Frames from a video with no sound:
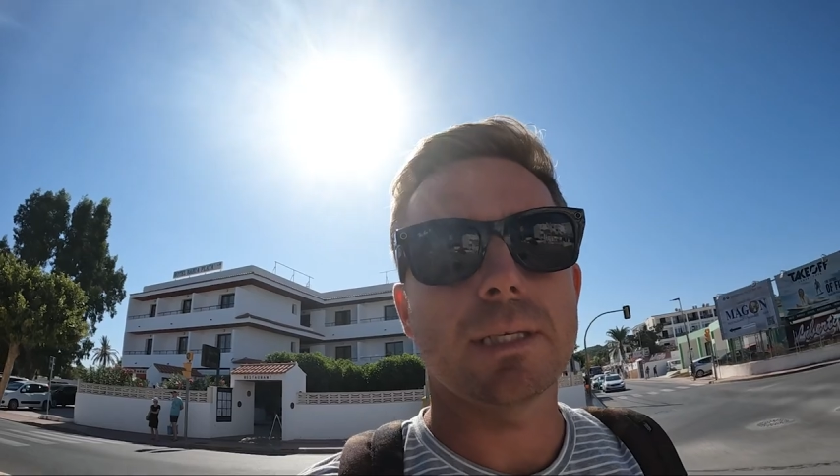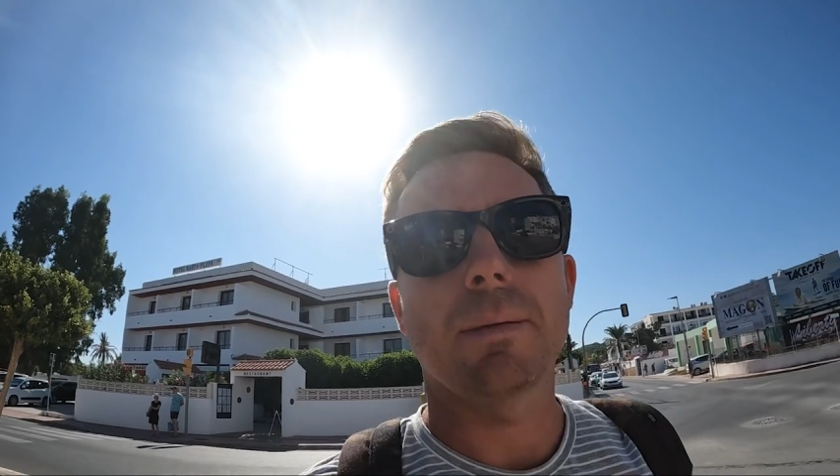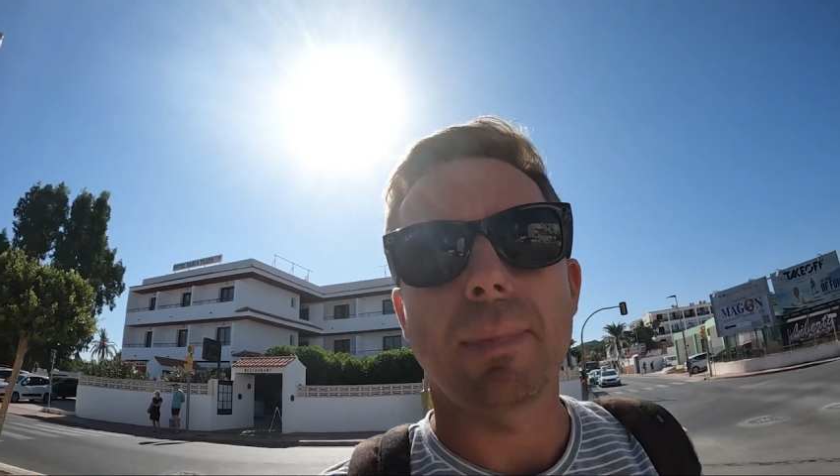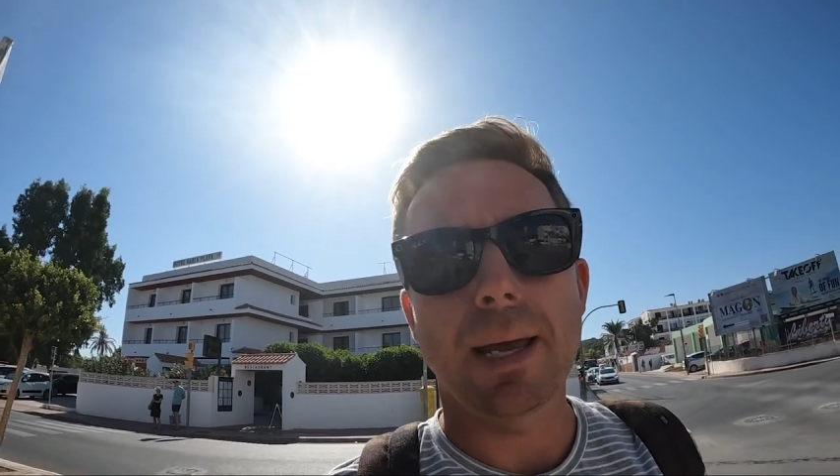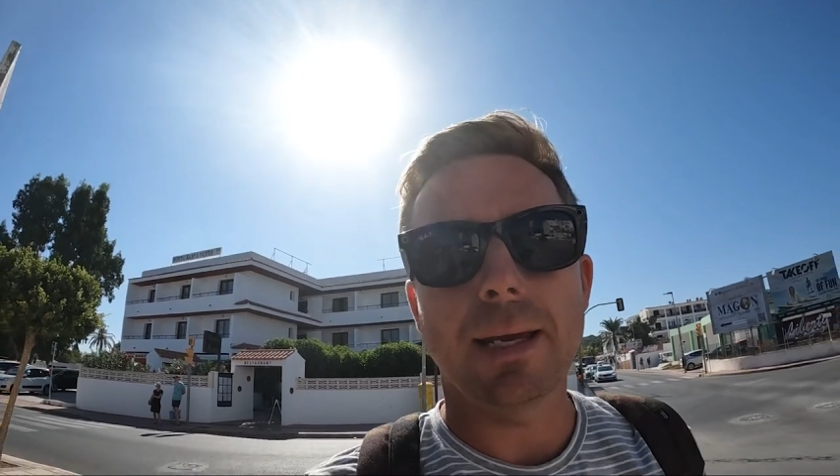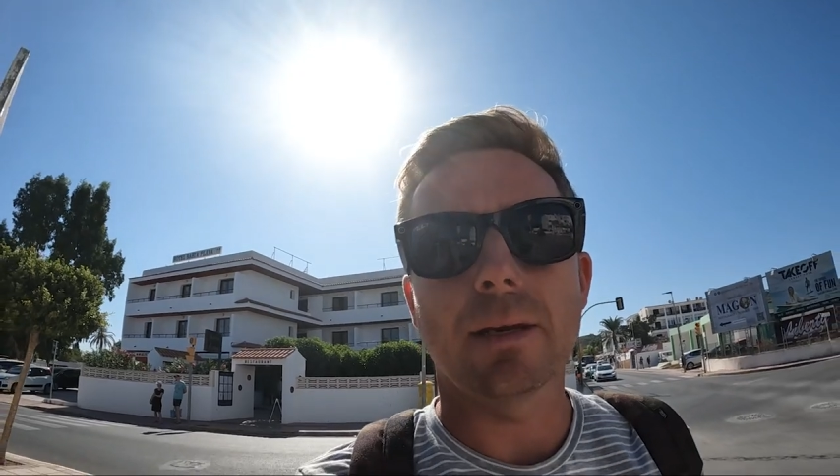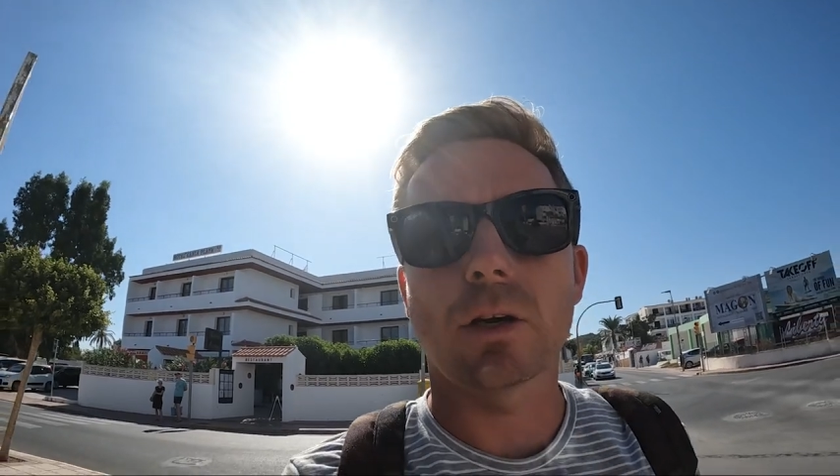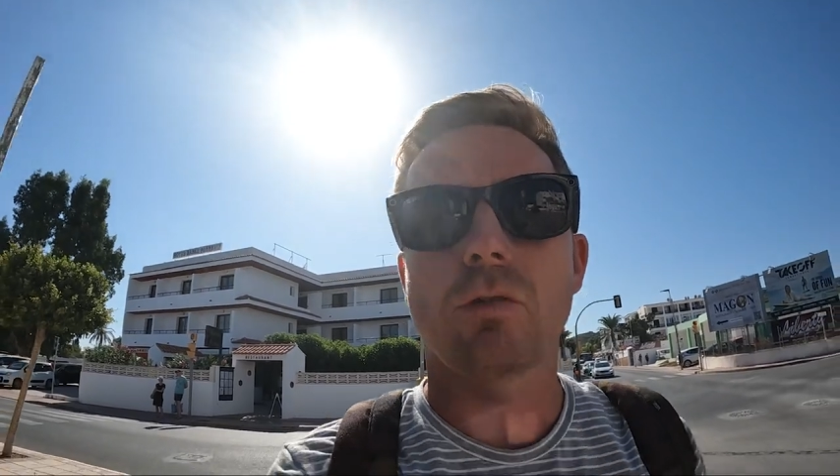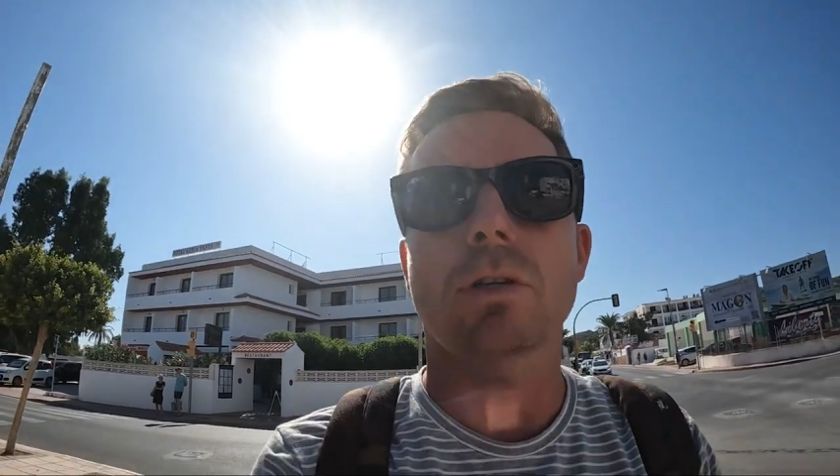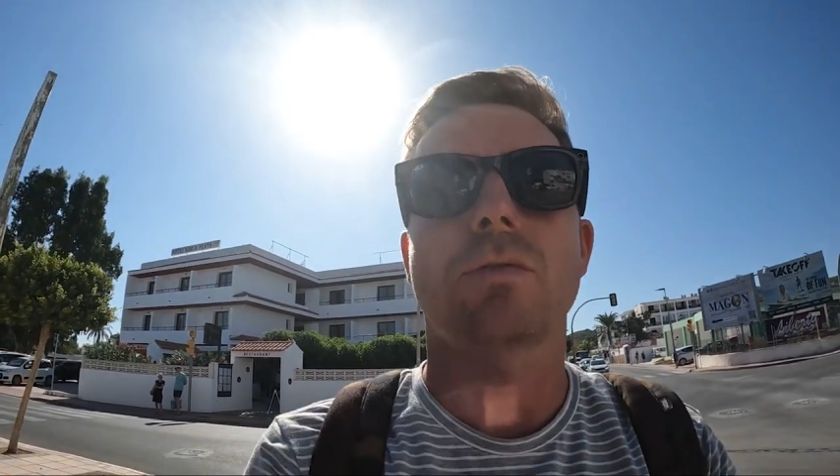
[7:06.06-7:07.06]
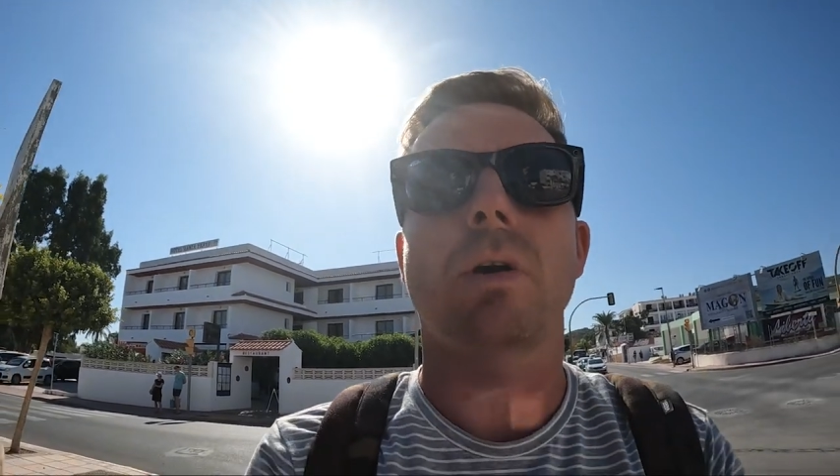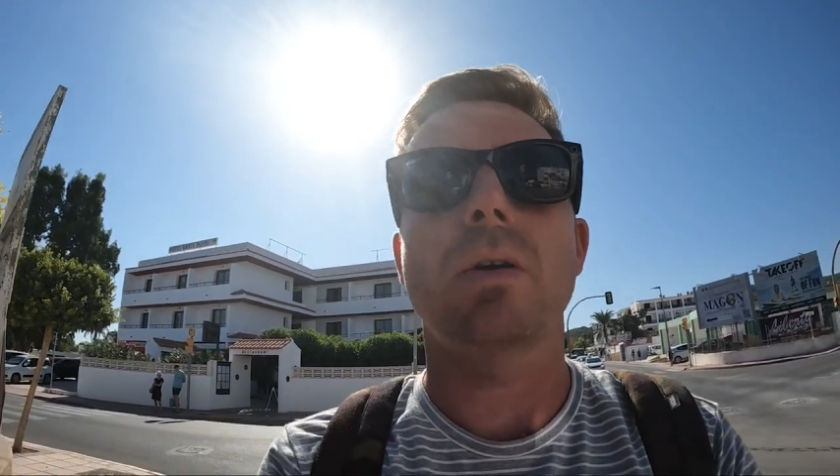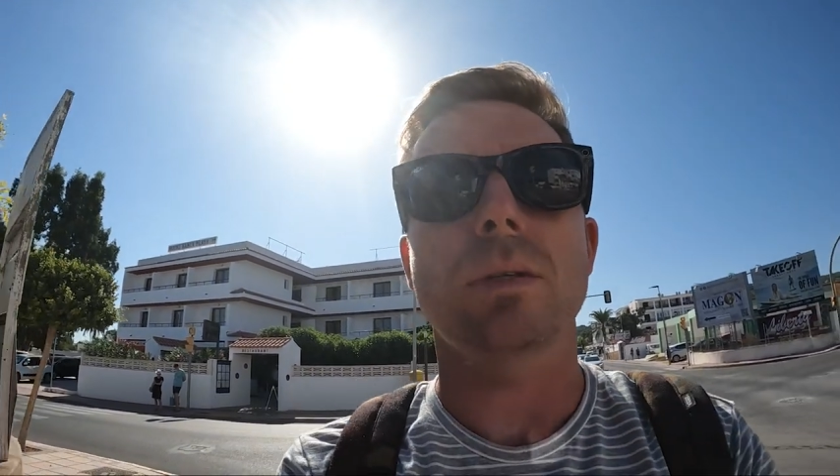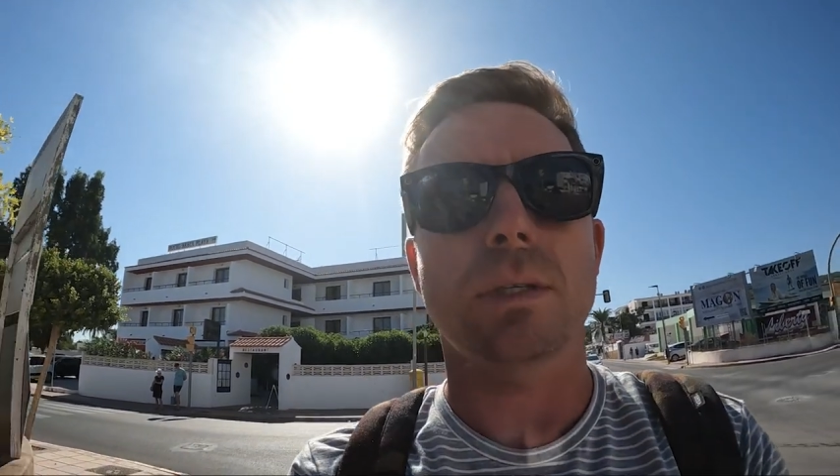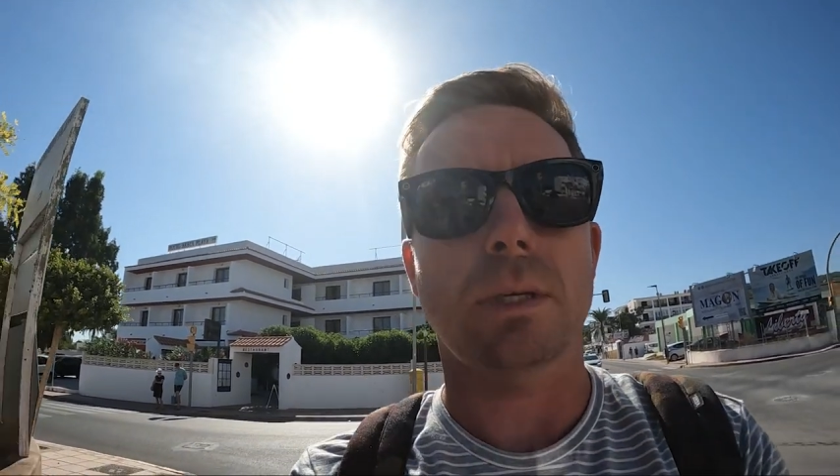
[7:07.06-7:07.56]
is the main
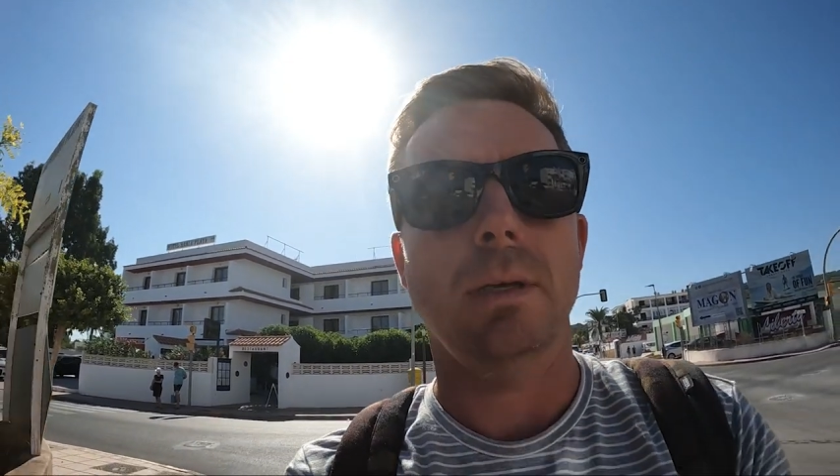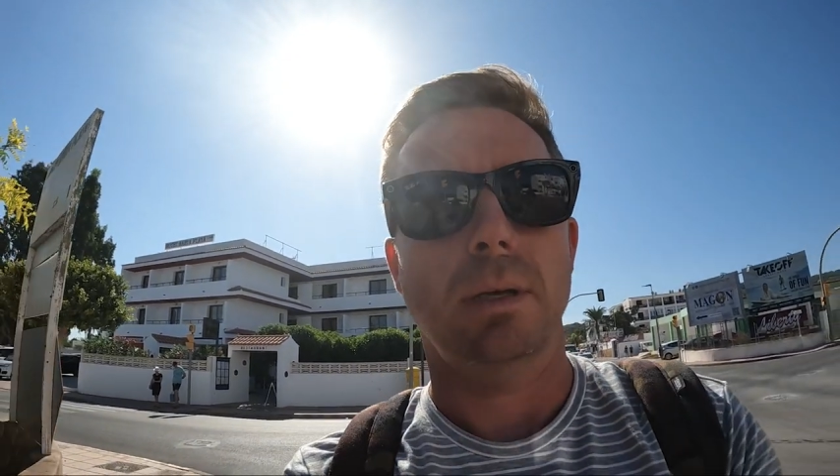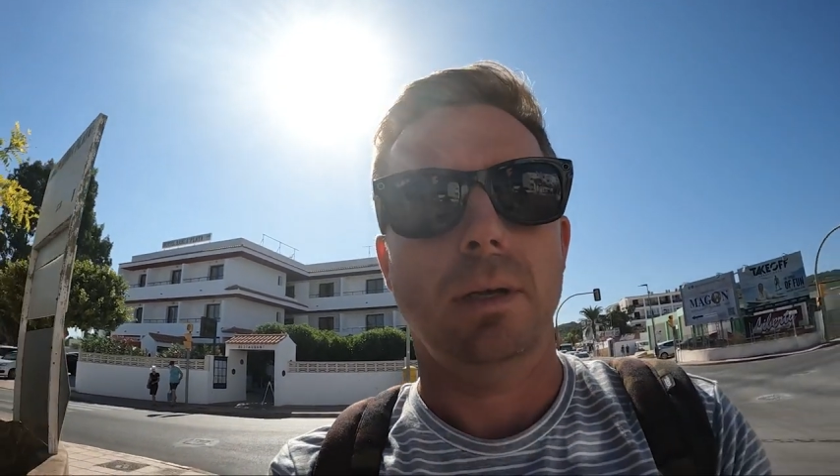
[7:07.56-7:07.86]
crossroads.